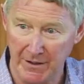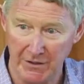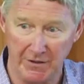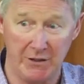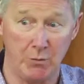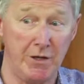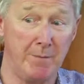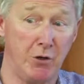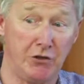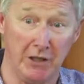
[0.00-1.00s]
So that's where you
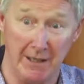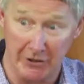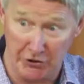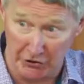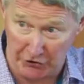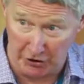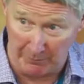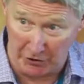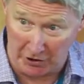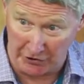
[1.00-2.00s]
put your link to your
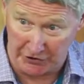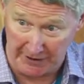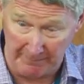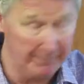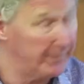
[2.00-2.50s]
terminology.